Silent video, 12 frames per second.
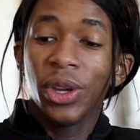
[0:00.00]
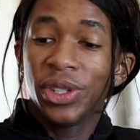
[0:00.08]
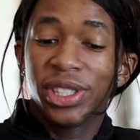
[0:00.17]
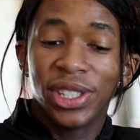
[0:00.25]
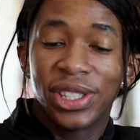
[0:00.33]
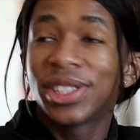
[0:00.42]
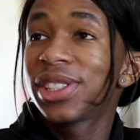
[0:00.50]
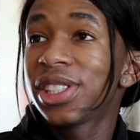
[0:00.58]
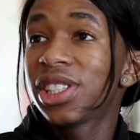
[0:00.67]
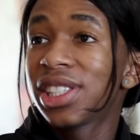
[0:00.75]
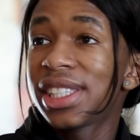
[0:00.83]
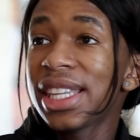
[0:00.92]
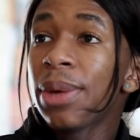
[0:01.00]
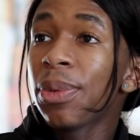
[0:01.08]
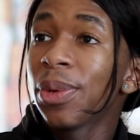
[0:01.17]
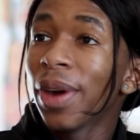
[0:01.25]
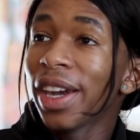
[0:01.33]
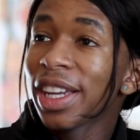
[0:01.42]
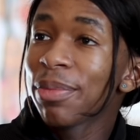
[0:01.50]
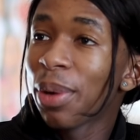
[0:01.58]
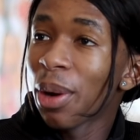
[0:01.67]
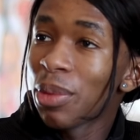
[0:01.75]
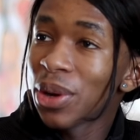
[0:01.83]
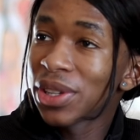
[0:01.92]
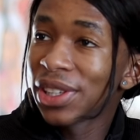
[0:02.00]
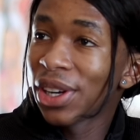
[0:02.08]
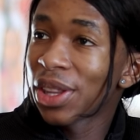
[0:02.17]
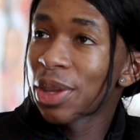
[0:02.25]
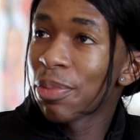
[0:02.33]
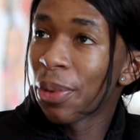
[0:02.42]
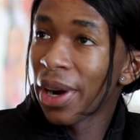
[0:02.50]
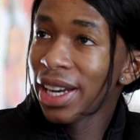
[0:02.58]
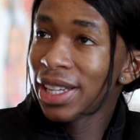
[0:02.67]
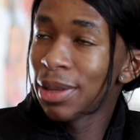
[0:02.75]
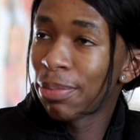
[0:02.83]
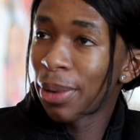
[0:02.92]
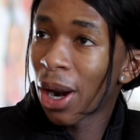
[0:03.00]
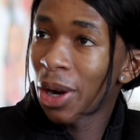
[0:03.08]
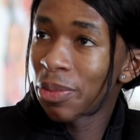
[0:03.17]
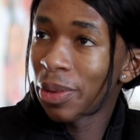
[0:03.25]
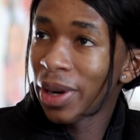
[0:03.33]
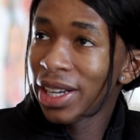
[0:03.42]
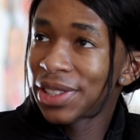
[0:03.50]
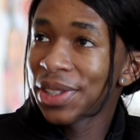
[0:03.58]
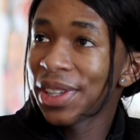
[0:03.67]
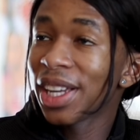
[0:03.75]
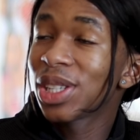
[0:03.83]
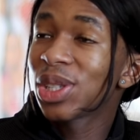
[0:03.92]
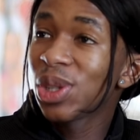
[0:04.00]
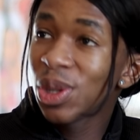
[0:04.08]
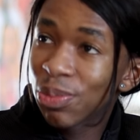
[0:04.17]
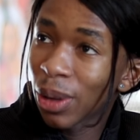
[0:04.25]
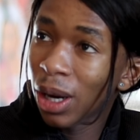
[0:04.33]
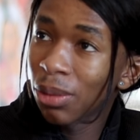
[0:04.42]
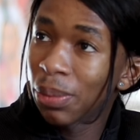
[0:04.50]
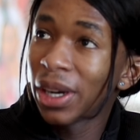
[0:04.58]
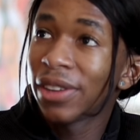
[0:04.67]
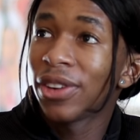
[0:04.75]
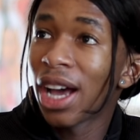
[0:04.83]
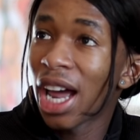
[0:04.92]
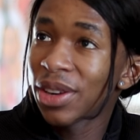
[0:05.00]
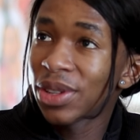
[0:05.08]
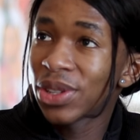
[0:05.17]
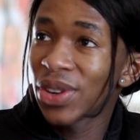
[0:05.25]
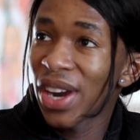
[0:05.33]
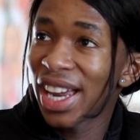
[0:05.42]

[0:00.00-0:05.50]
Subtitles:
sister, did you see me running a promotion on the bread, the brown bread? So you get 2 brown bread for 100 rand.